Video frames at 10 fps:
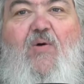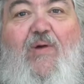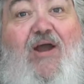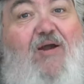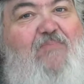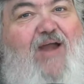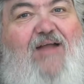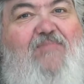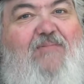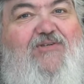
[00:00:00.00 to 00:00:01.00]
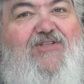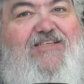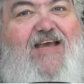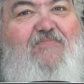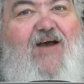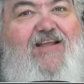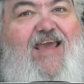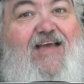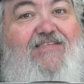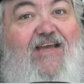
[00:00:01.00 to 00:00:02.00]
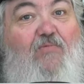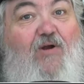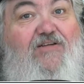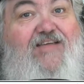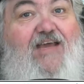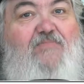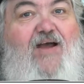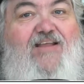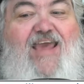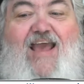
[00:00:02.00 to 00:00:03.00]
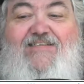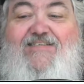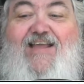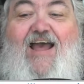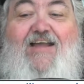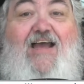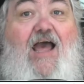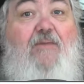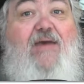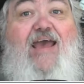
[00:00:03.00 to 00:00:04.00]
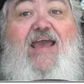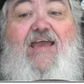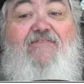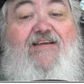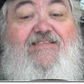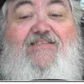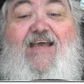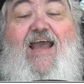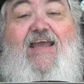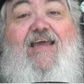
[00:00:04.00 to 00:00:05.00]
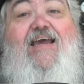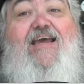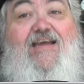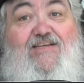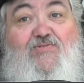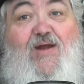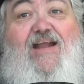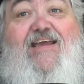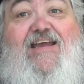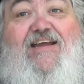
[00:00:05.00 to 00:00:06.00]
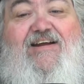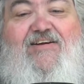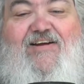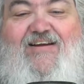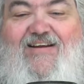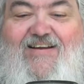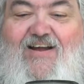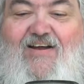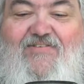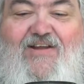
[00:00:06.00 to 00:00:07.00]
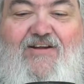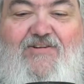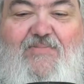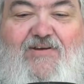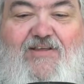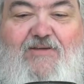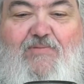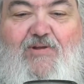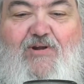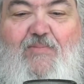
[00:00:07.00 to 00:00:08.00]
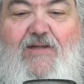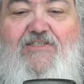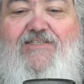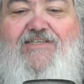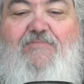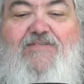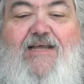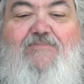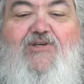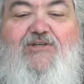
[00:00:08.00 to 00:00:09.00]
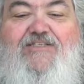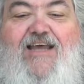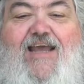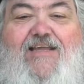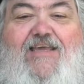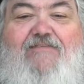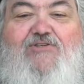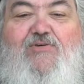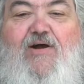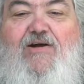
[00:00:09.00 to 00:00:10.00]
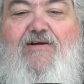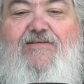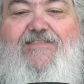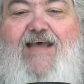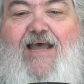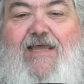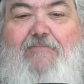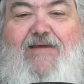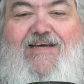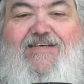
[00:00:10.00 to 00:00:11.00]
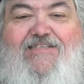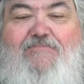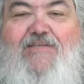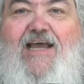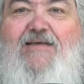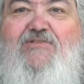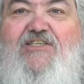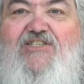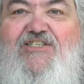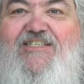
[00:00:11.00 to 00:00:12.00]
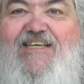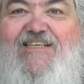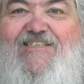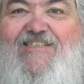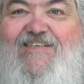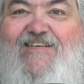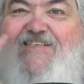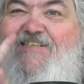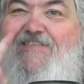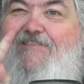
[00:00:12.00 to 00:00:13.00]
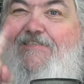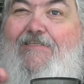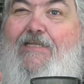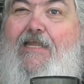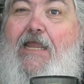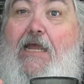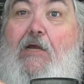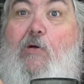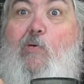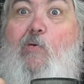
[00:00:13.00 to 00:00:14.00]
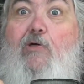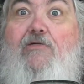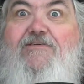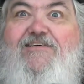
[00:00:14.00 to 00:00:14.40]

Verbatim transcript: we are proud members of the Tech Podcast Network, techpodcast.com. If it's tech, it's right here on Dr. Bill, the computer curmudgeon. Sometimes your tech gives you a hard time. Sometimes it just says, no.